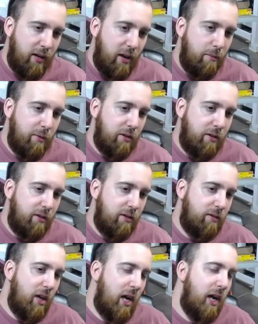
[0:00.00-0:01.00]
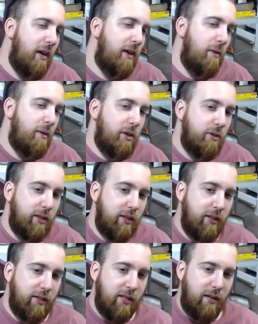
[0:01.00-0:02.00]
Now, uh, now we're
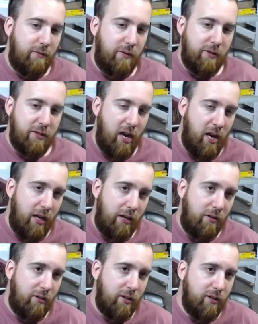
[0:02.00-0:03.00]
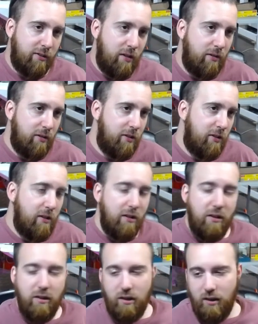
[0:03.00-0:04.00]
dosing the tank for cyano because there was
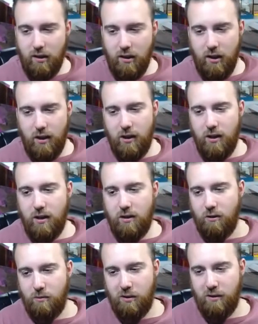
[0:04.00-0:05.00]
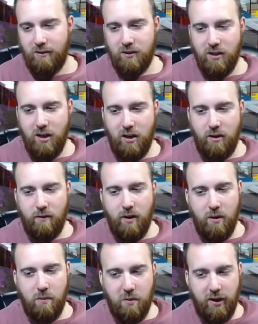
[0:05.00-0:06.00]
uh, a little bit of a cyano
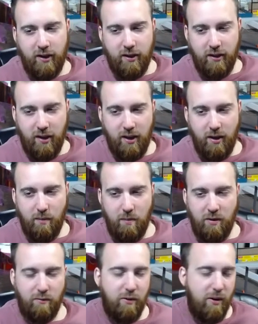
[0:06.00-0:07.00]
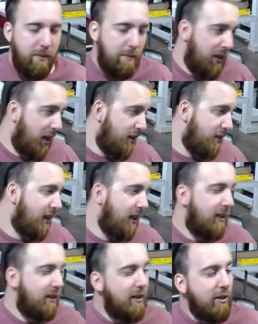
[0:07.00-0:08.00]
outbreak that happened from the other
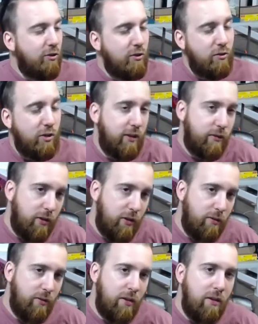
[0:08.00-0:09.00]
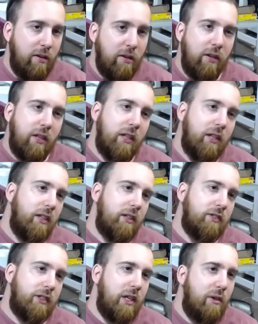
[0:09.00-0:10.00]
tank that transferred over.
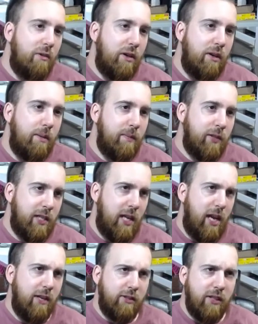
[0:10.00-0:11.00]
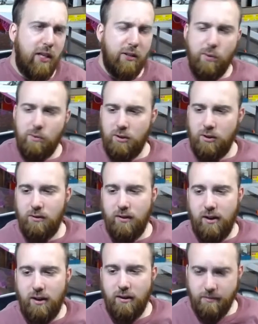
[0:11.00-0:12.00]
So, um, so yeah, so that's what we're doing there.